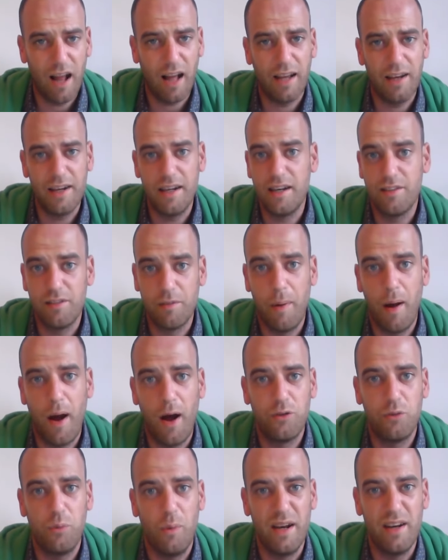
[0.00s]
I bet he
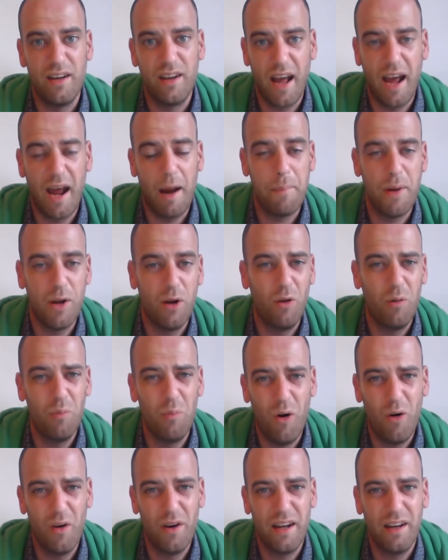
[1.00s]
was rolling in boom
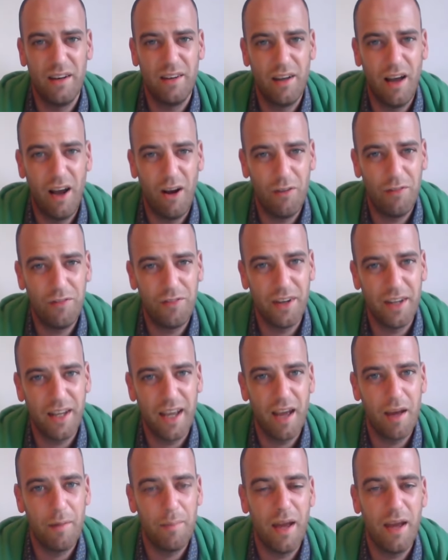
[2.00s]
boom. I often
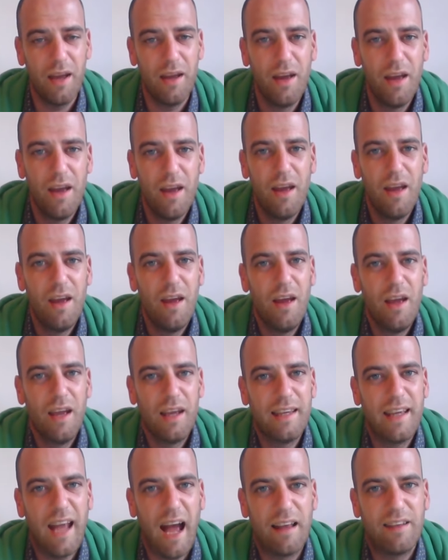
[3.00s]
get a bit
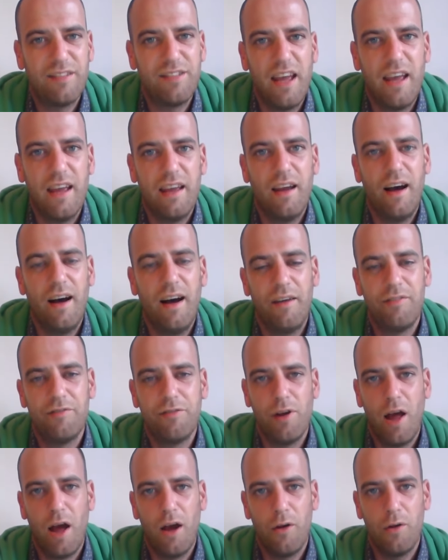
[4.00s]
gassy after
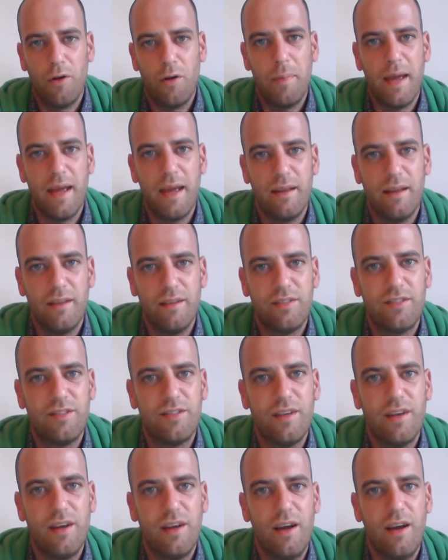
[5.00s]
a night on the beers.